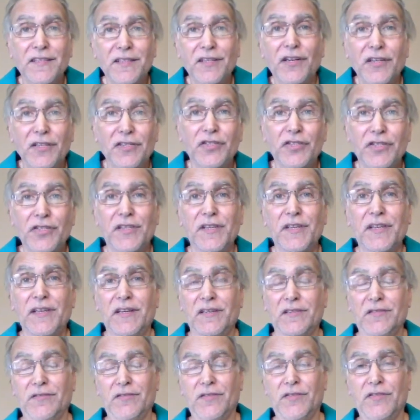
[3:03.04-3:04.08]

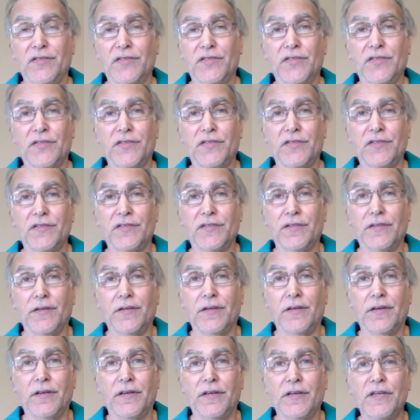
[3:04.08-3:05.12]
touchdowns.
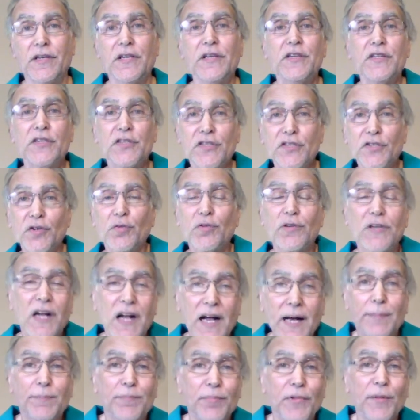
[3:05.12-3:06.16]
So
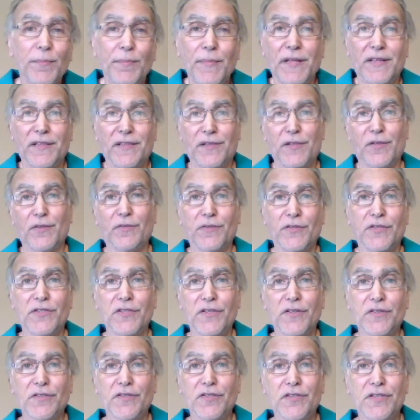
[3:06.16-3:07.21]
complement those
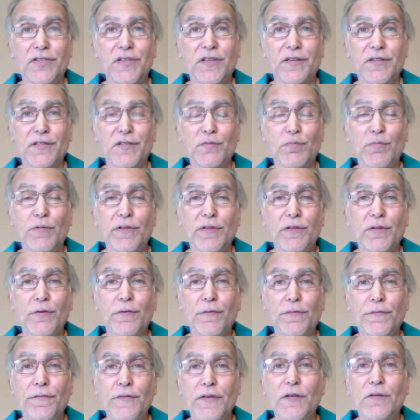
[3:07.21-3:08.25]
touchdowns with your
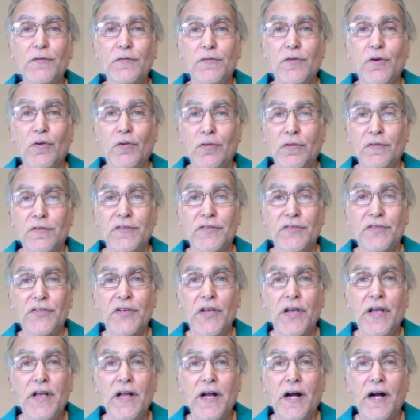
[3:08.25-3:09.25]
field goals.